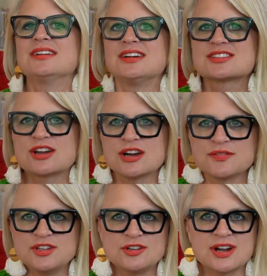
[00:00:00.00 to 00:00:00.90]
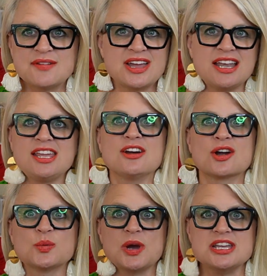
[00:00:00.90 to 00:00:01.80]
a scarf and you don't have any
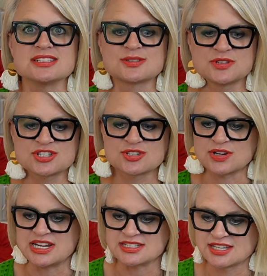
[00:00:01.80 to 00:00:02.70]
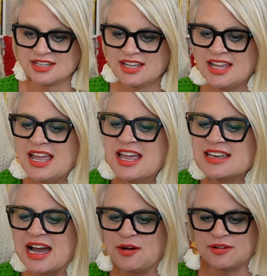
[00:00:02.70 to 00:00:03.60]
yarn waste, which is great.
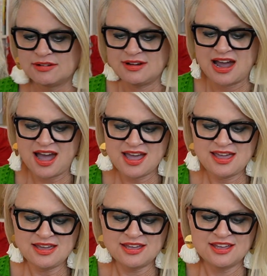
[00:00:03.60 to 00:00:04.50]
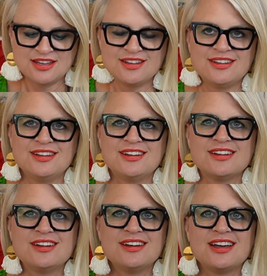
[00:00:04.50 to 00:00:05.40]
Now, I
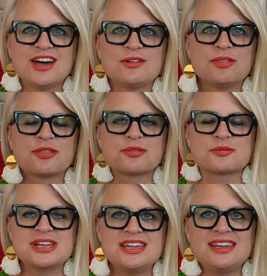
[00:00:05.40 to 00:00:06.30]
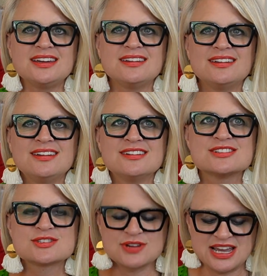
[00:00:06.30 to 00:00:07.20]
held 3
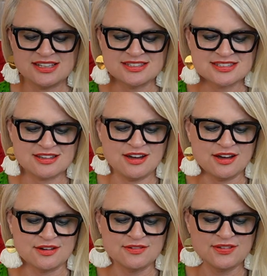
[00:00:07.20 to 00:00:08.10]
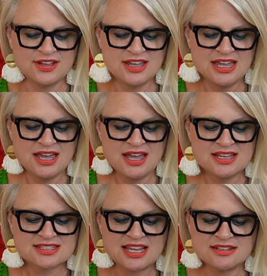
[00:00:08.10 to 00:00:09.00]
strands of
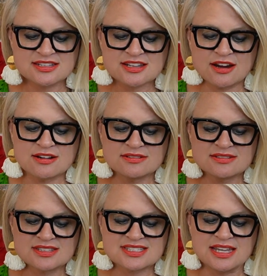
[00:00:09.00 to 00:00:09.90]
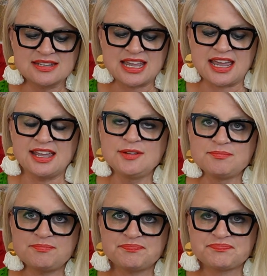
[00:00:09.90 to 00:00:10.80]
Sandnes Garn Sunday.
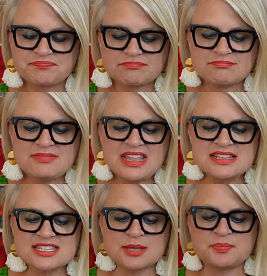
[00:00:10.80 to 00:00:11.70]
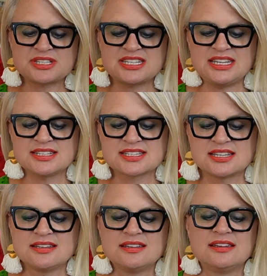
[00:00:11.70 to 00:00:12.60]
It's the Petite
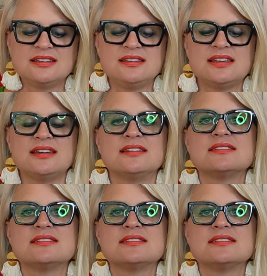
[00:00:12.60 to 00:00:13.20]
Knit